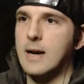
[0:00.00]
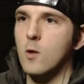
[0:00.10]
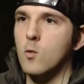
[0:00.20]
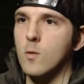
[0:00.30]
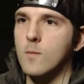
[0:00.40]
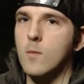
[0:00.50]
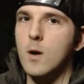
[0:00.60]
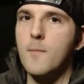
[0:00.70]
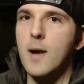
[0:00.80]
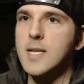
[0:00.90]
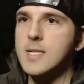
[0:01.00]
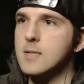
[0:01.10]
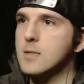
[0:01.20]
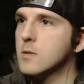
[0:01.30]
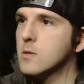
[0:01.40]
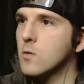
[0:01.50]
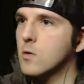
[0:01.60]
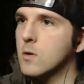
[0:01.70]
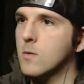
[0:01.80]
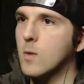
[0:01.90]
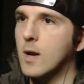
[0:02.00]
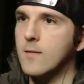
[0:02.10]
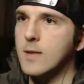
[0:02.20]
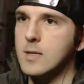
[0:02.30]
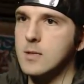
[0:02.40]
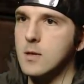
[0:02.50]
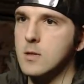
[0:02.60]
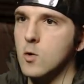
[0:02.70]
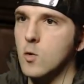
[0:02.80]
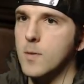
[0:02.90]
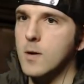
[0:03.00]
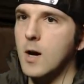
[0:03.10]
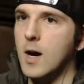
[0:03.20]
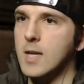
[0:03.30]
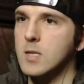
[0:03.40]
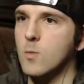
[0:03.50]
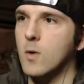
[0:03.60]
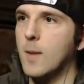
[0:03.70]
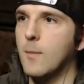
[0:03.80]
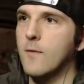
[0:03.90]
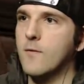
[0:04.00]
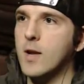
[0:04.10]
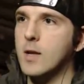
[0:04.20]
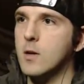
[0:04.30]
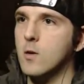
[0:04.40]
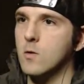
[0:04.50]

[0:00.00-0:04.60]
Oh, more boxes or whatever these are Ah, oh, it's more ammo. Thank you.